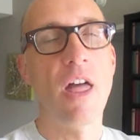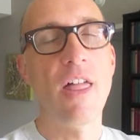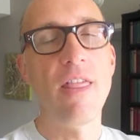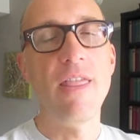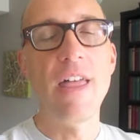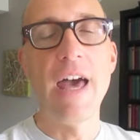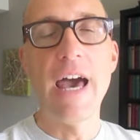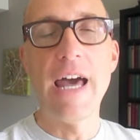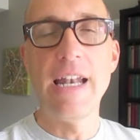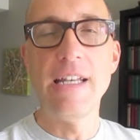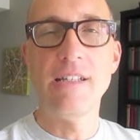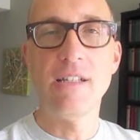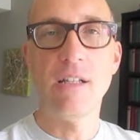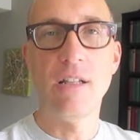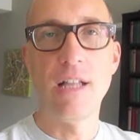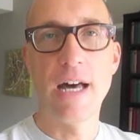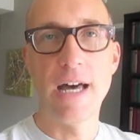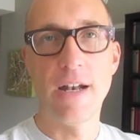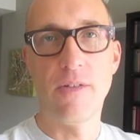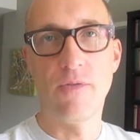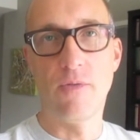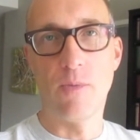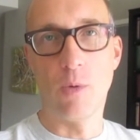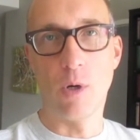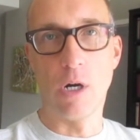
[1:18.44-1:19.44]
That is a
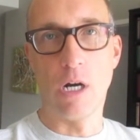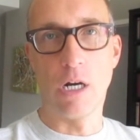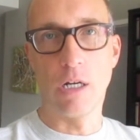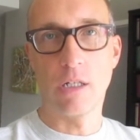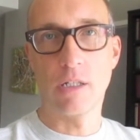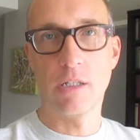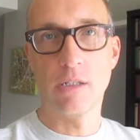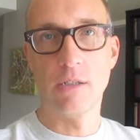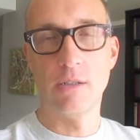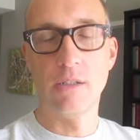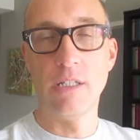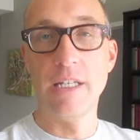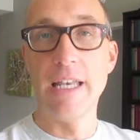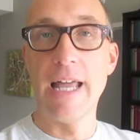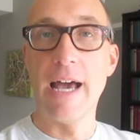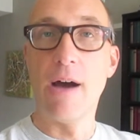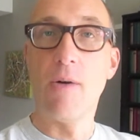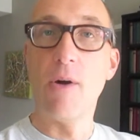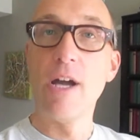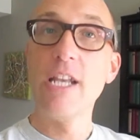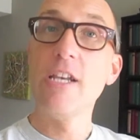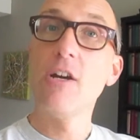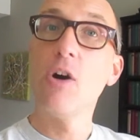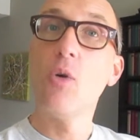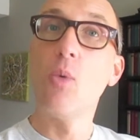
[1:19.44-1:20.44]
lot of work. Now
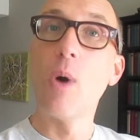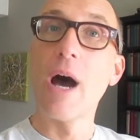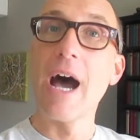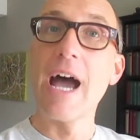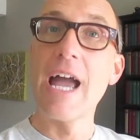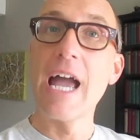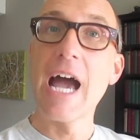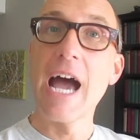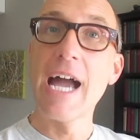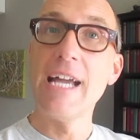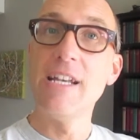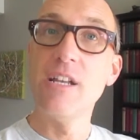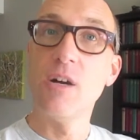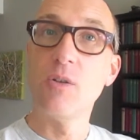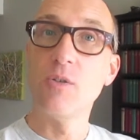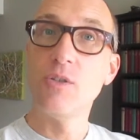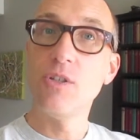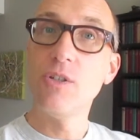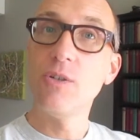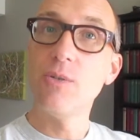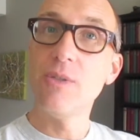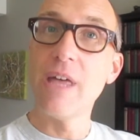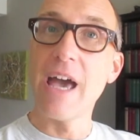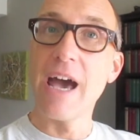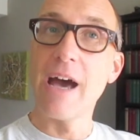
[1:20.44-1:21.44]
I know why I don't
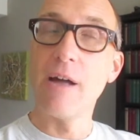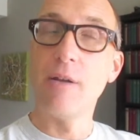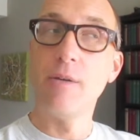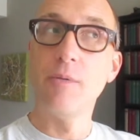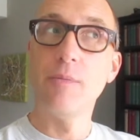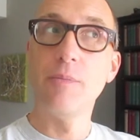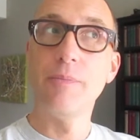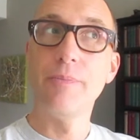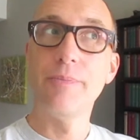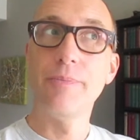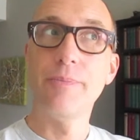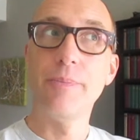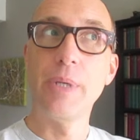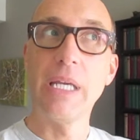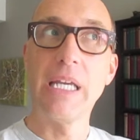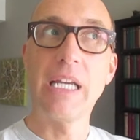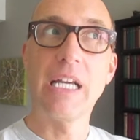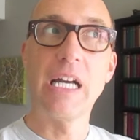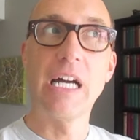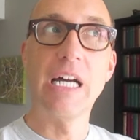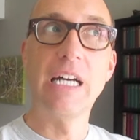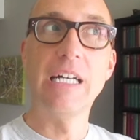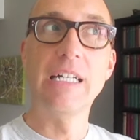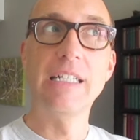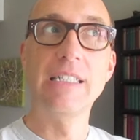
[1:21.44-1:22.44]
do that
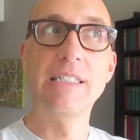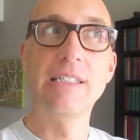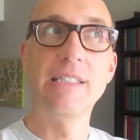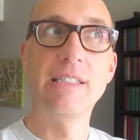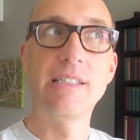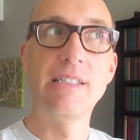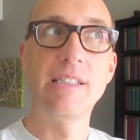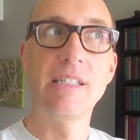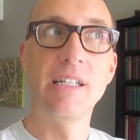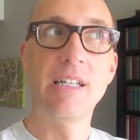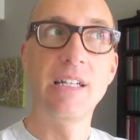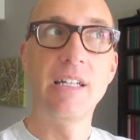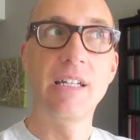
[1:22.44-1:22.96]
because